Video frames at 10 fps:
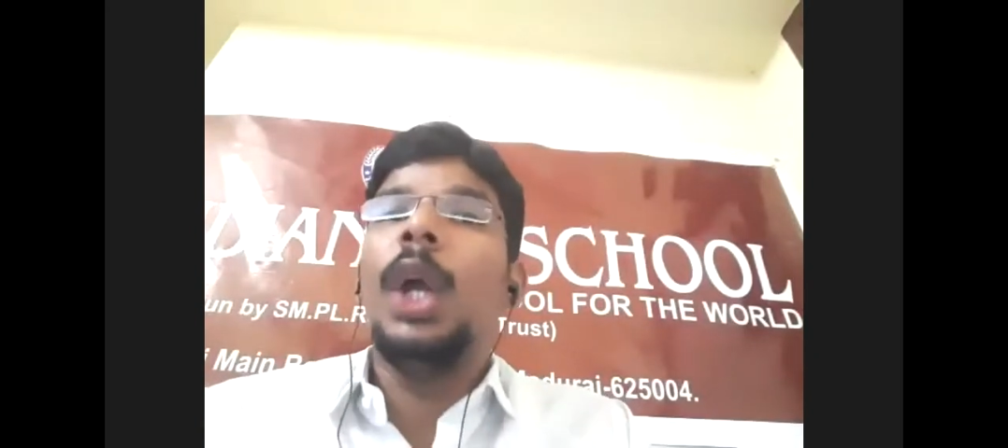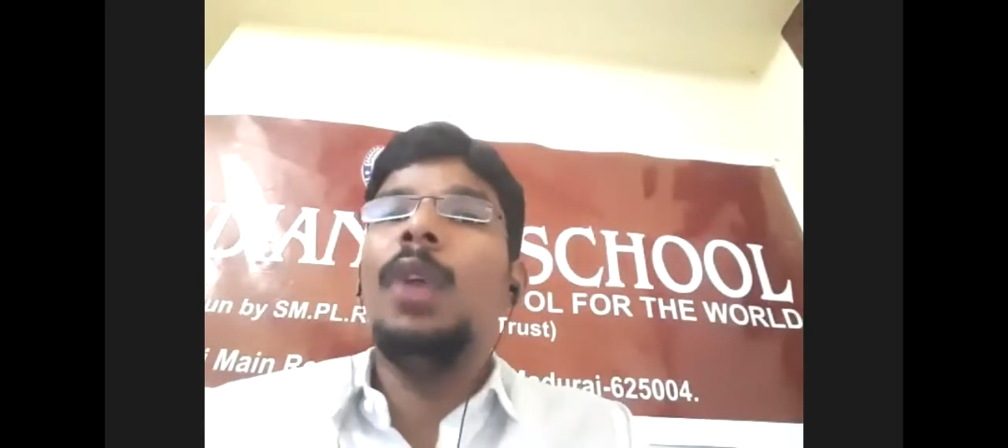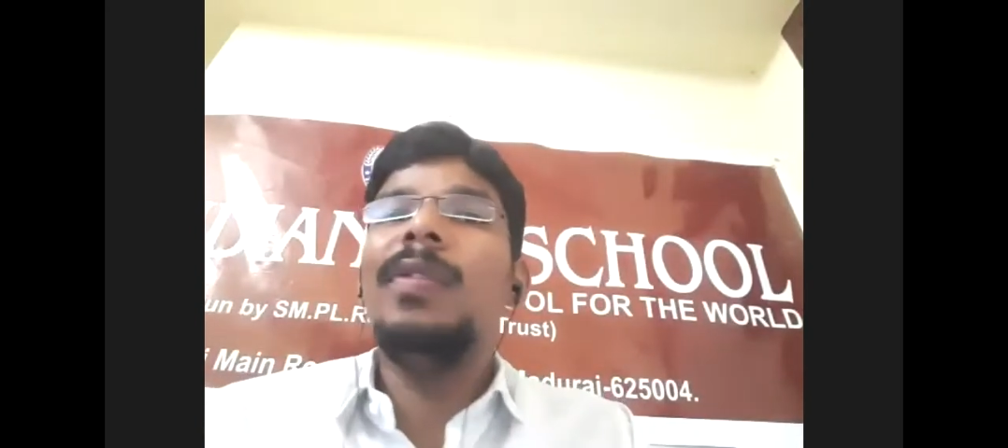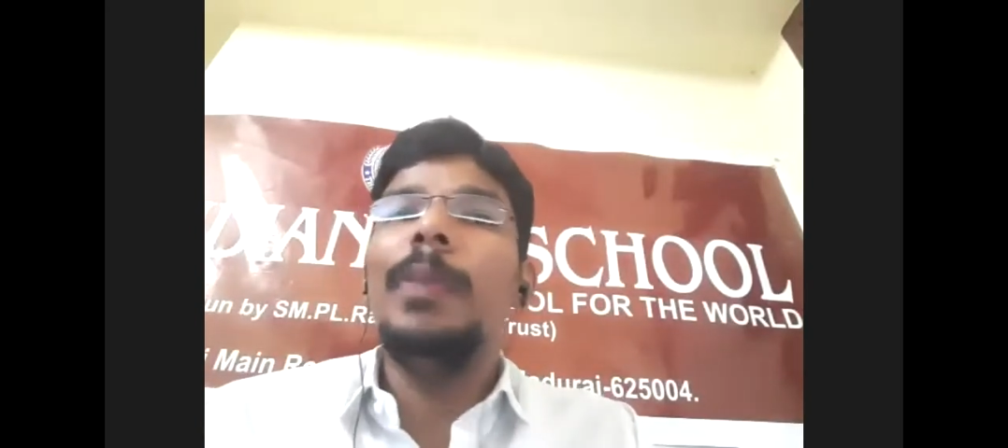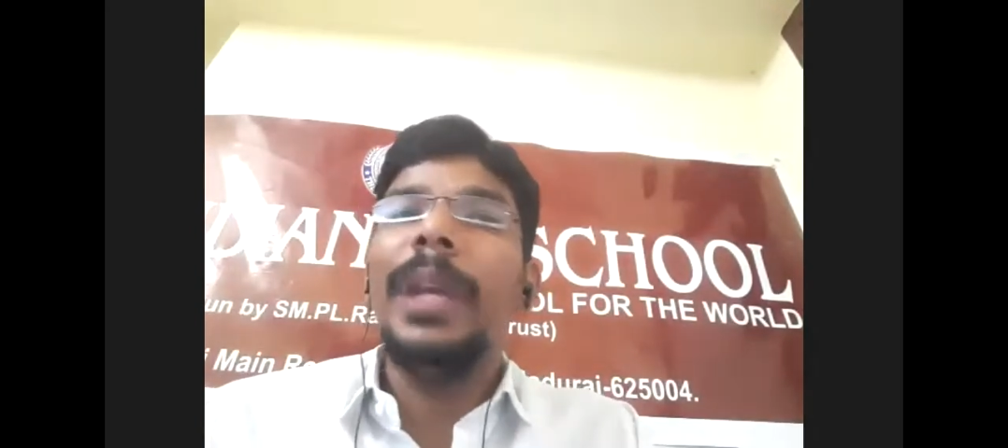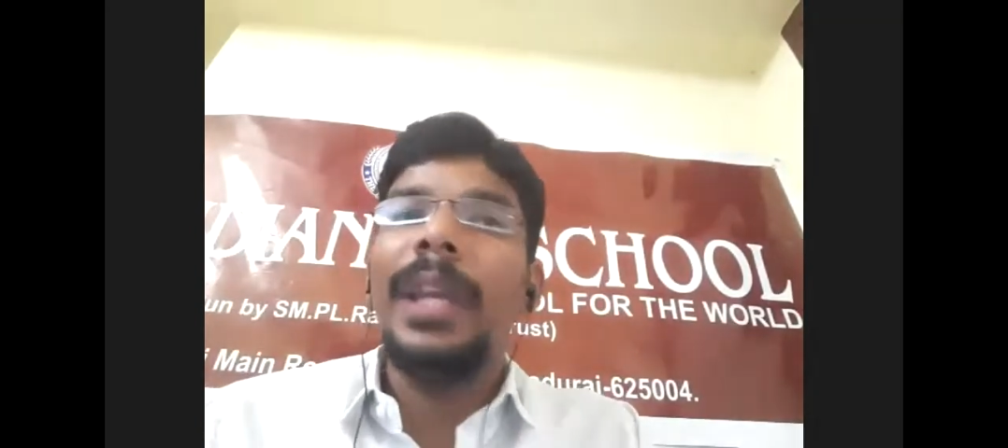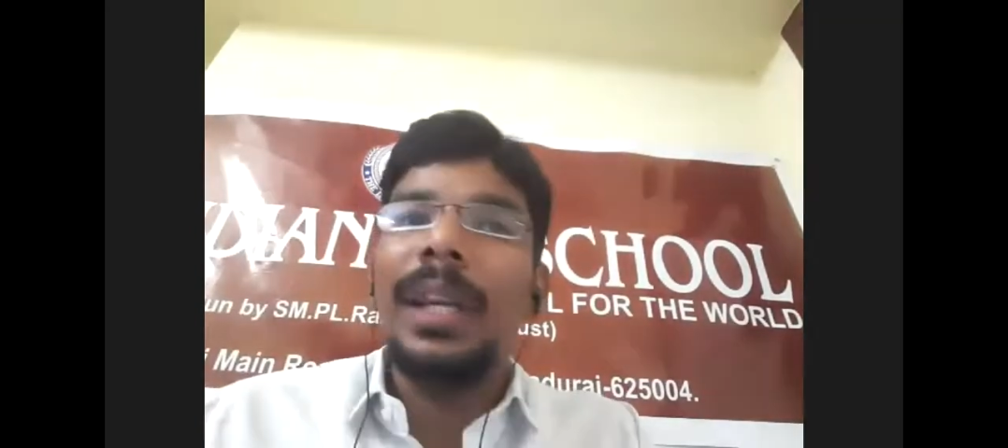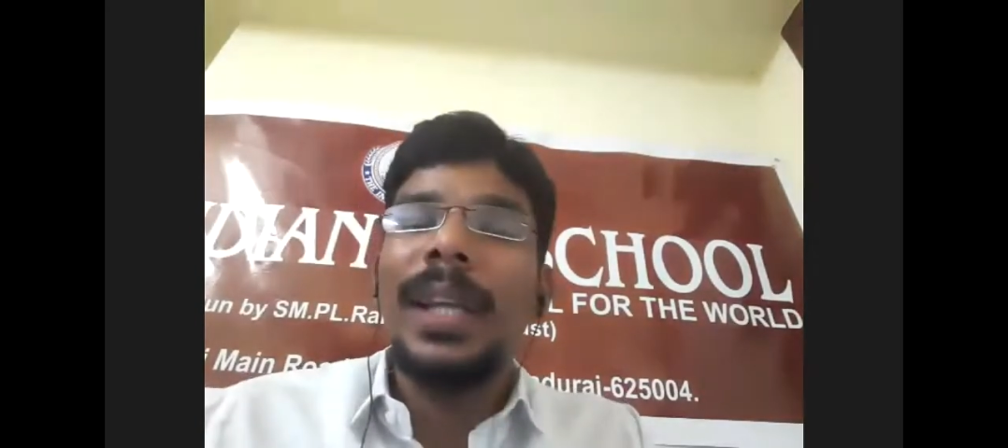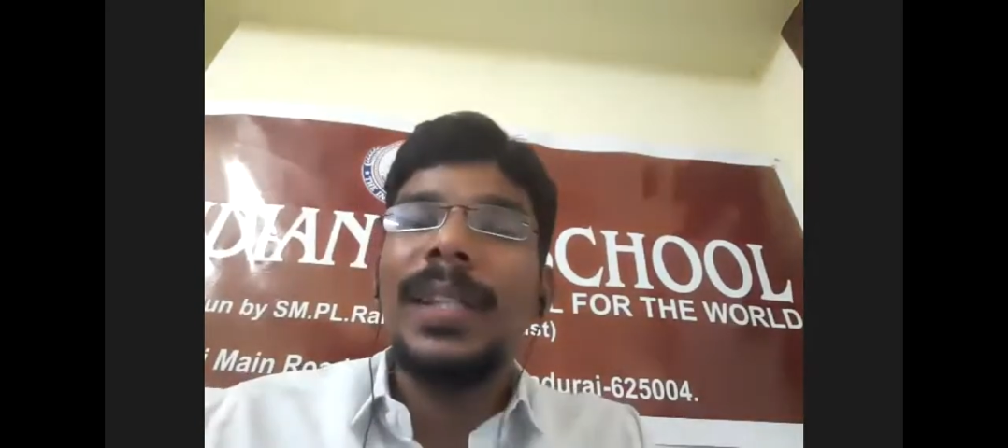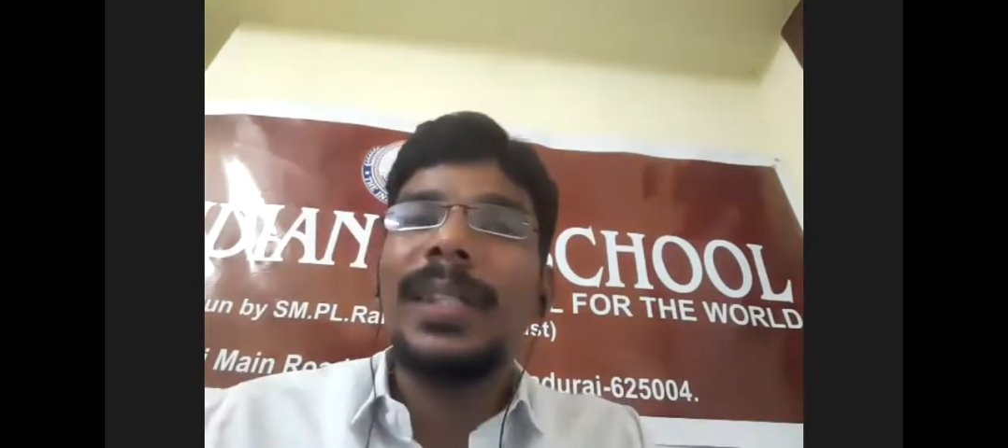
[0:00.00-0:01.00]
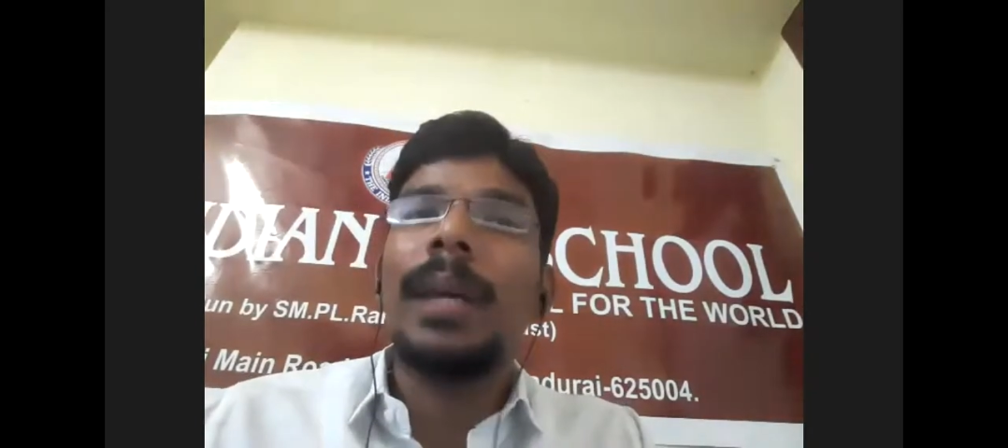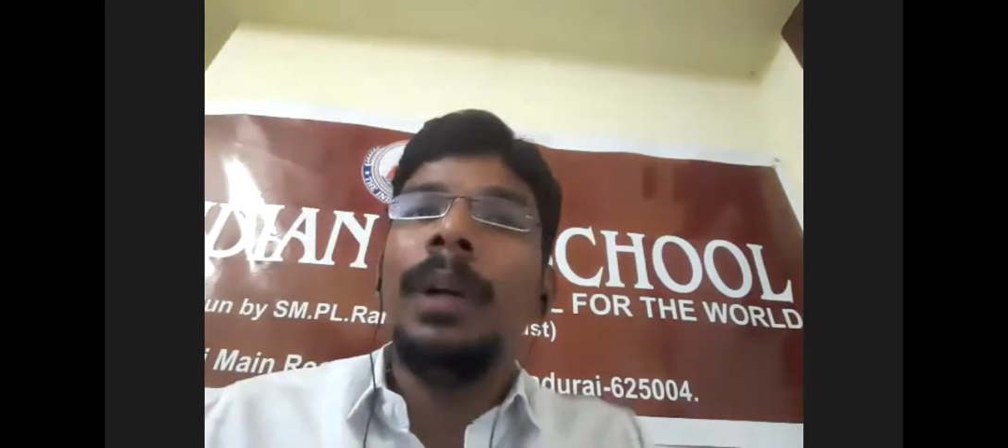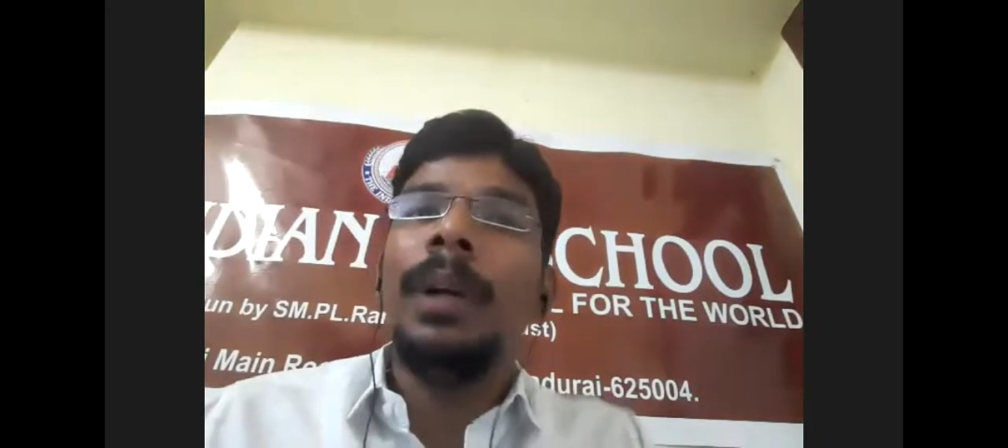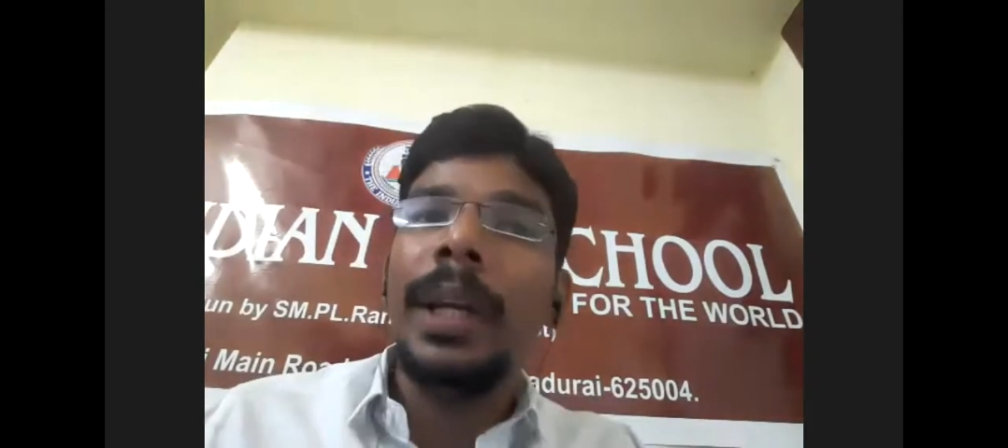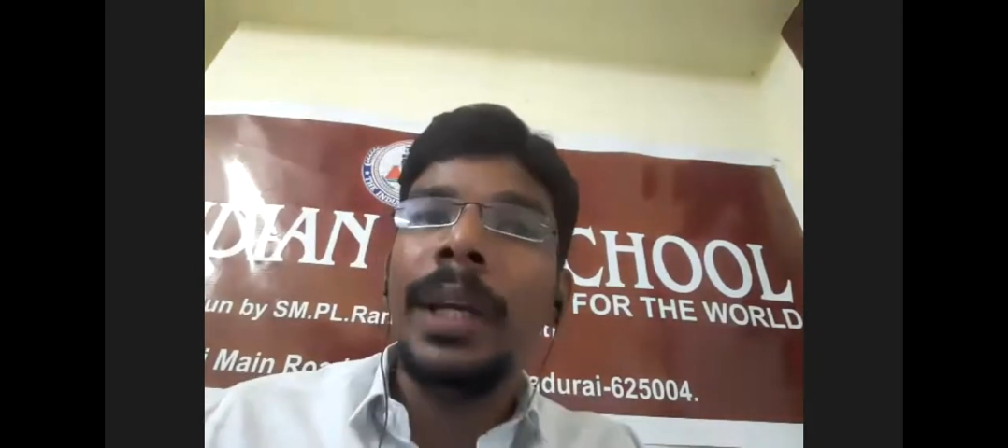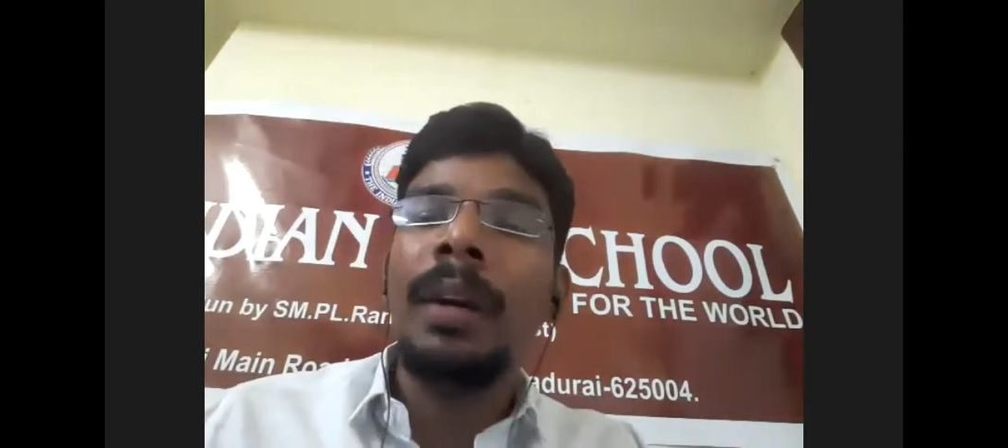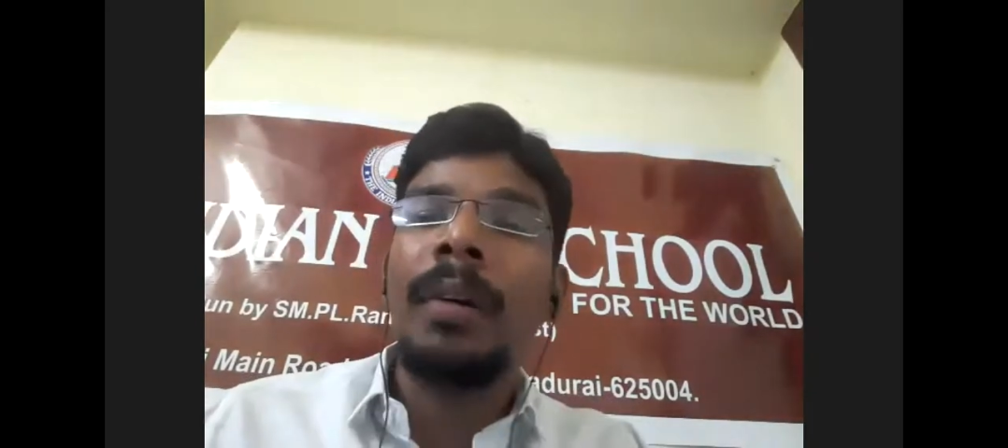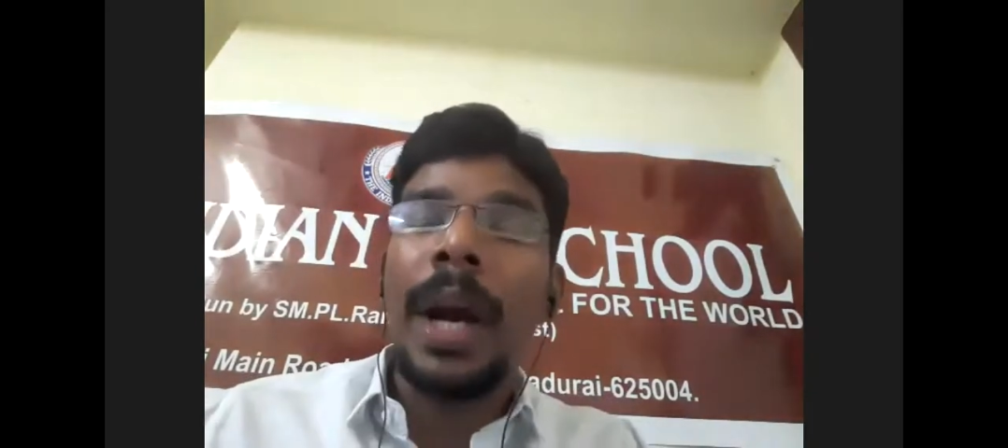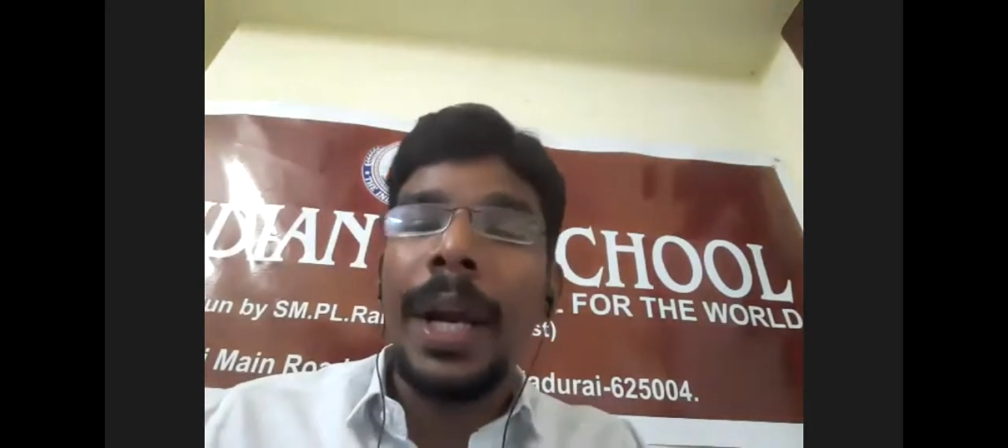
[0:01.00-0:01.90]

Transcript: you will be getting some clear